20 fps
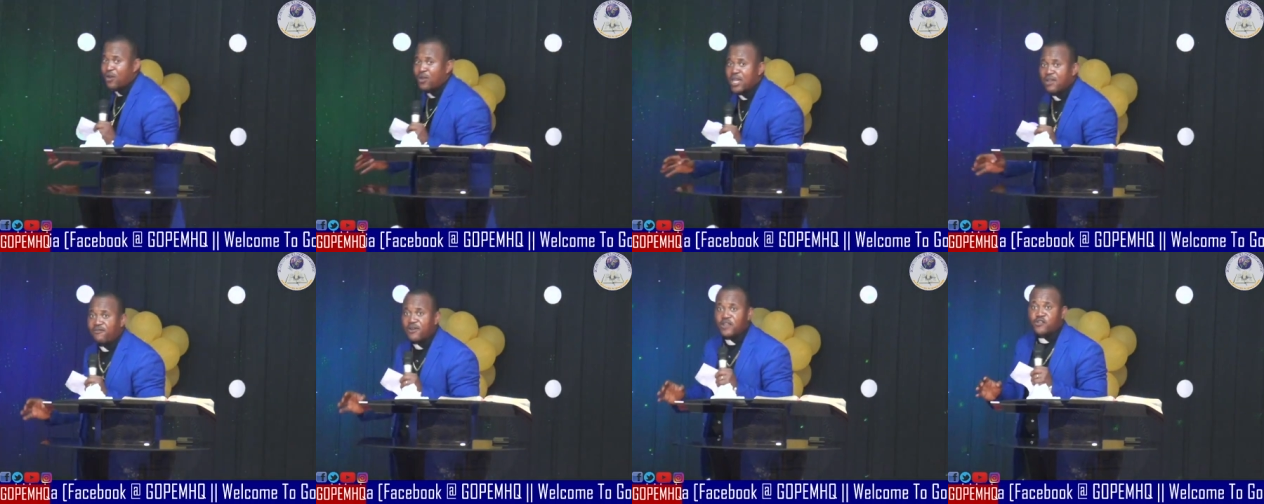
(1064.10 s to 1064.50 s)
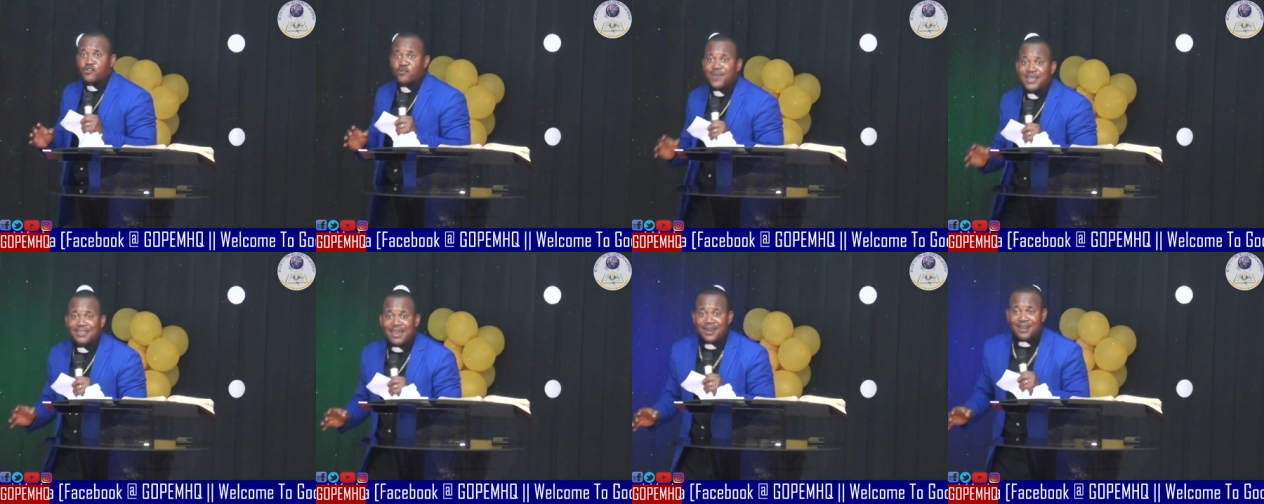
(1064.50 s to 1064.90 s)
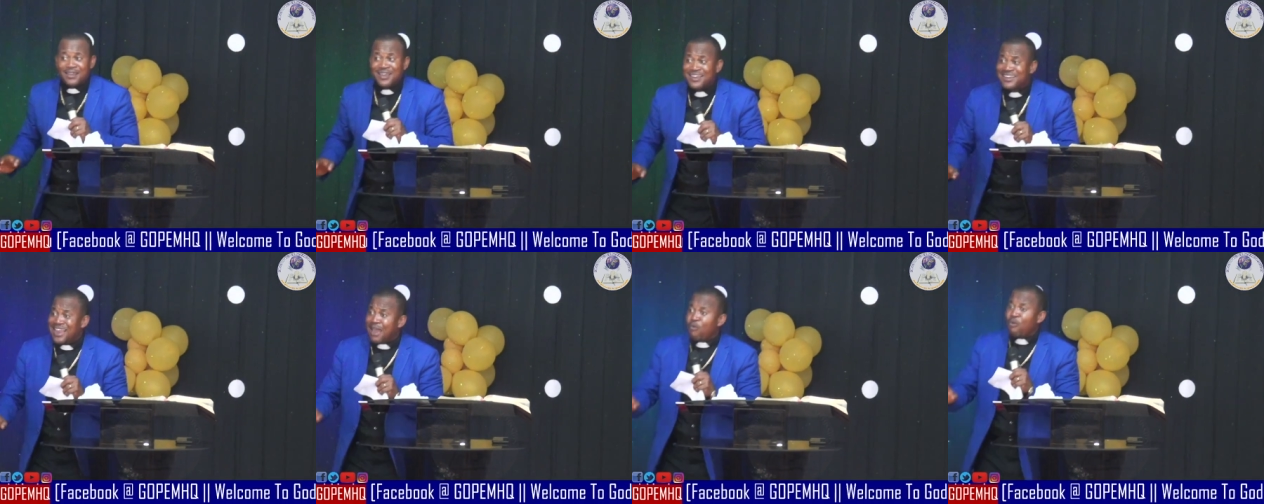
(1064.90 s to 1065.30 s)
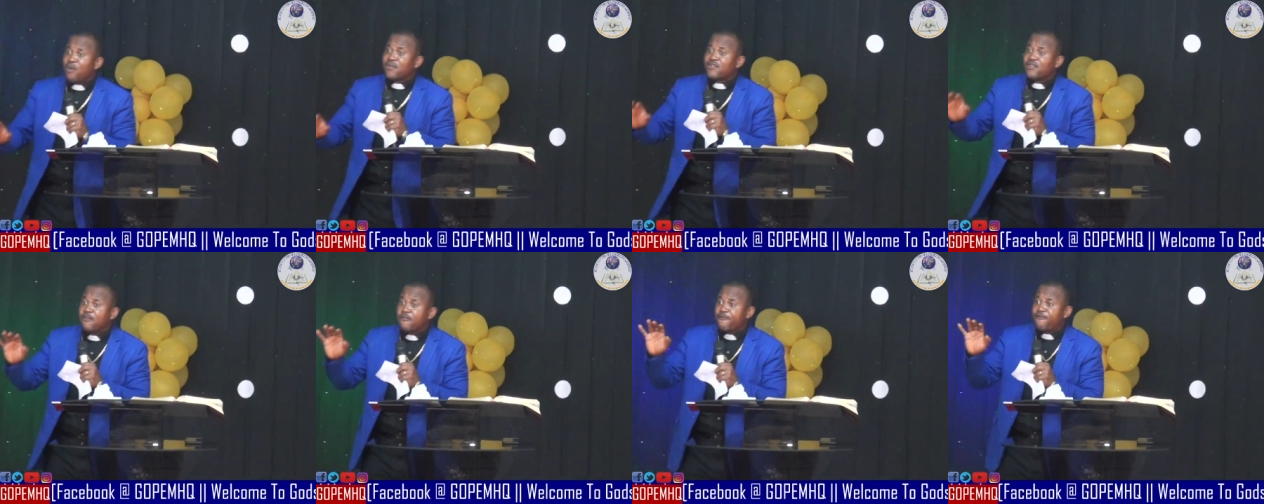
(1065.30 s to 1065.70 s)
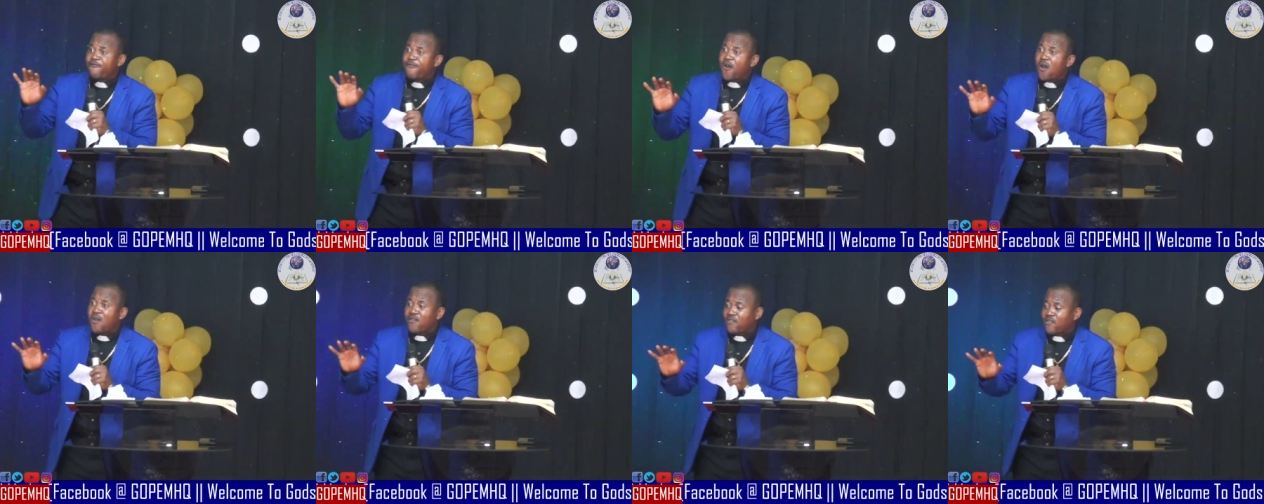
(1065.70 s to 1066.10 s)
for an instrumentalist. That was the
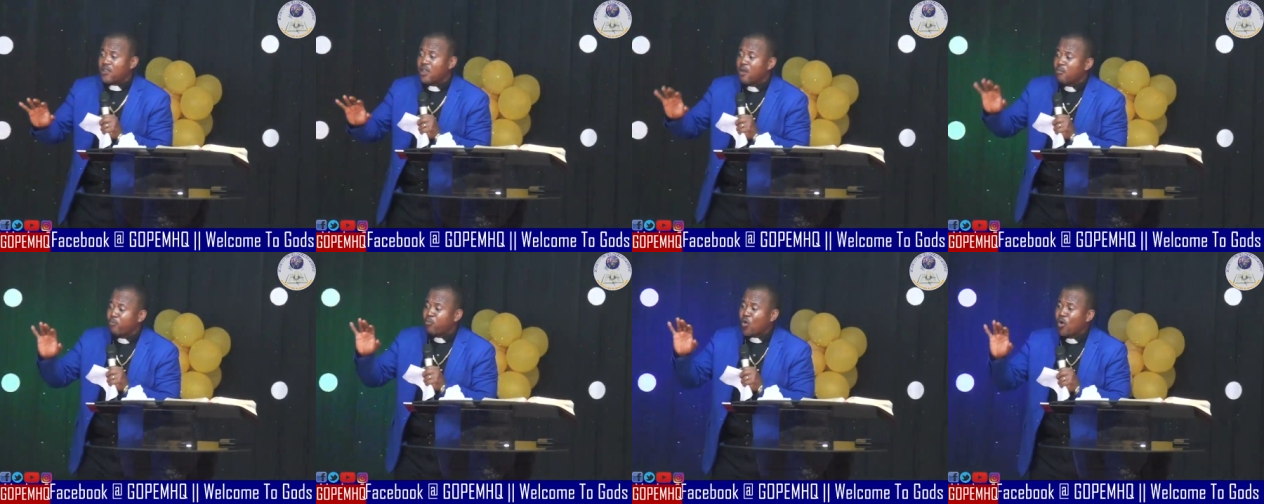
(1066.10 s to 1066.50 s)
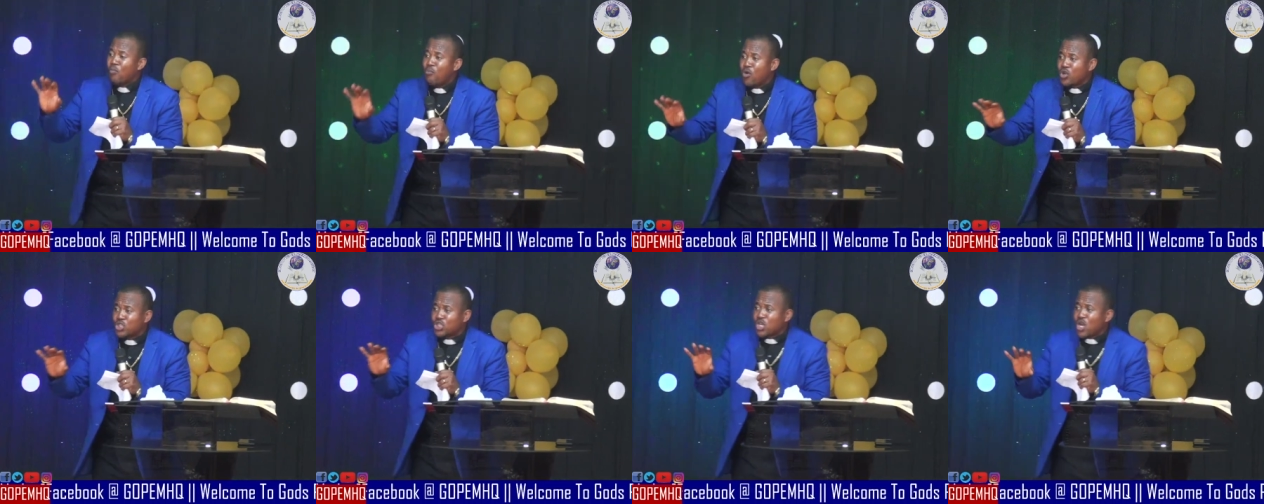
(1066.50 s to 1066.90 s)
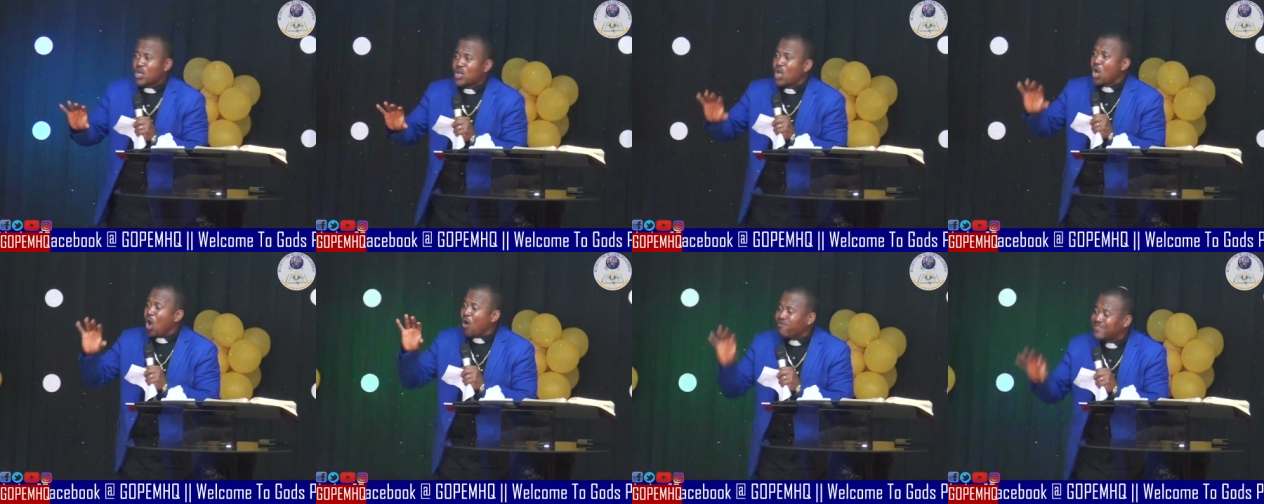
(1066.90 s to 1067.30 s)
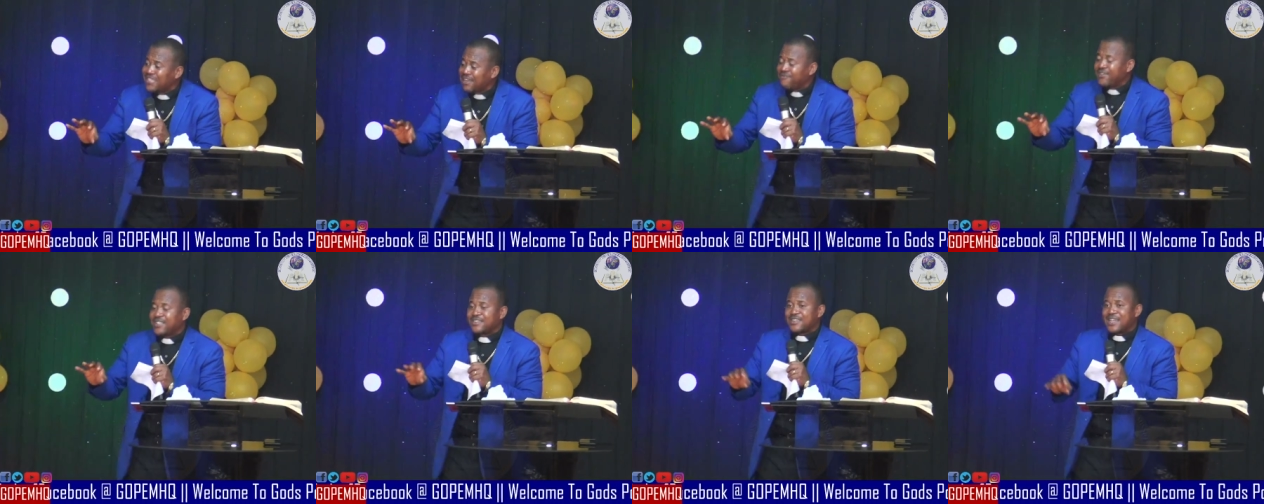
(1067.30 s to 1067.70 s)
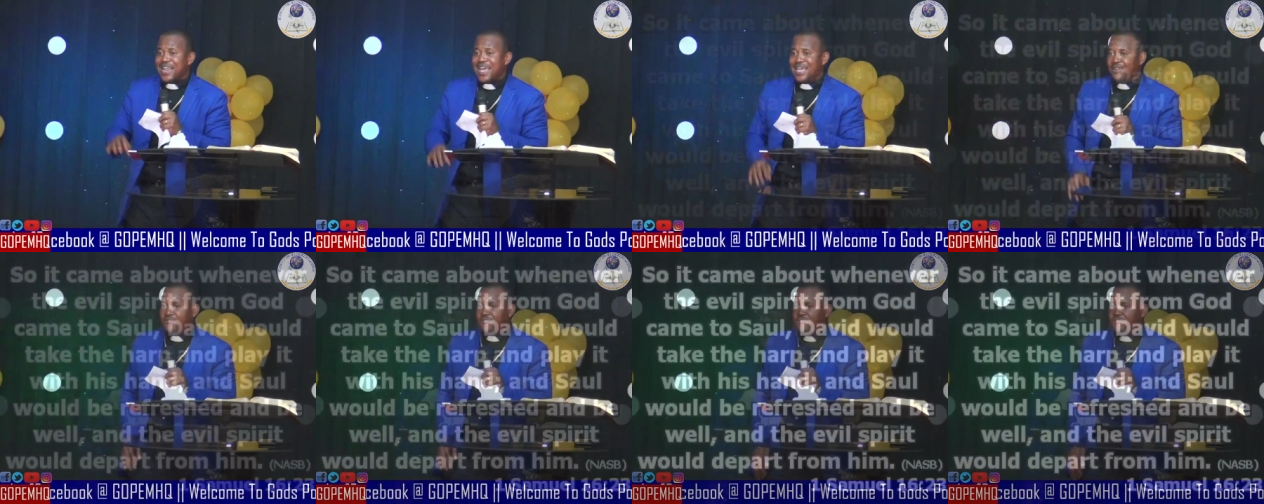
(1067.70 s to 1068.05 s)
first promotion of David's life.